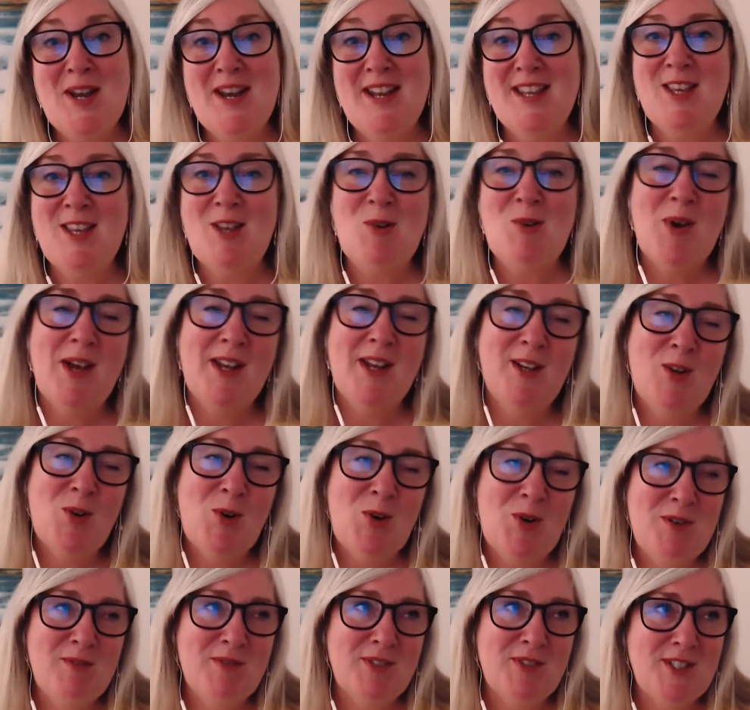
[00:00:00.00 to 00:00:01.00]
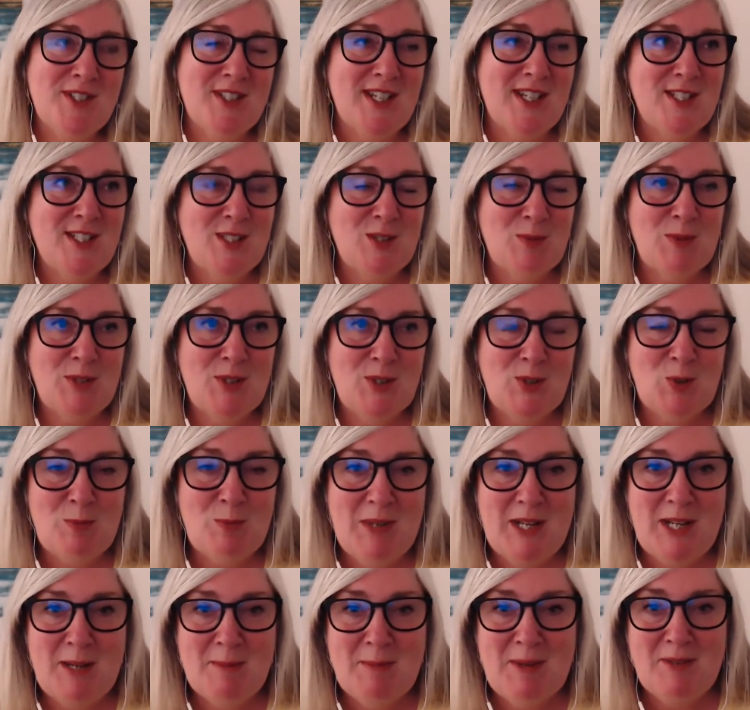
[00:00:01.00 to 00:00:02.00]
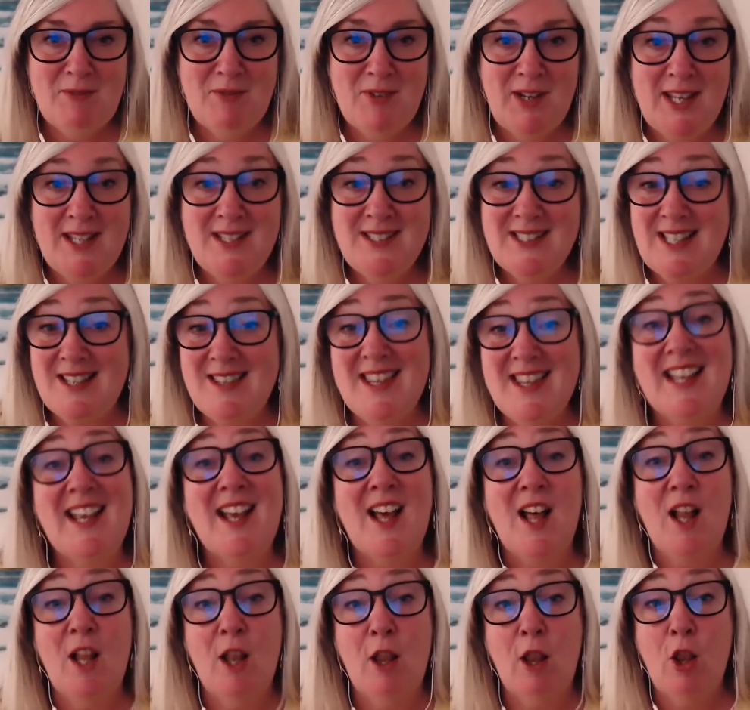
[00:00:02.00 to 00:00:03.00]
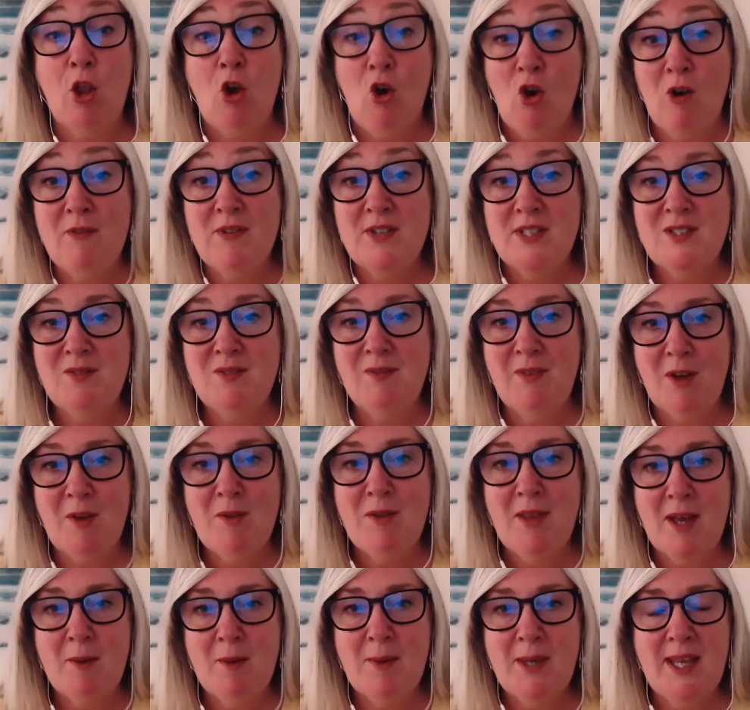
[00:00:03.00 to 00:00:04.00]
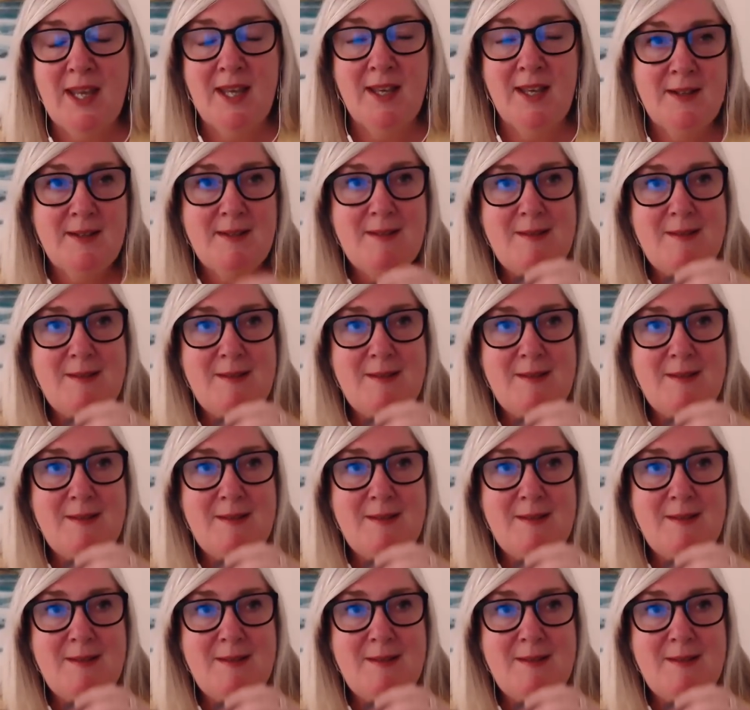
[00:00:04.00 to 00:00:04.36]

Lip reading: In conversations with so many of my friends, I think a lot of us felt that way.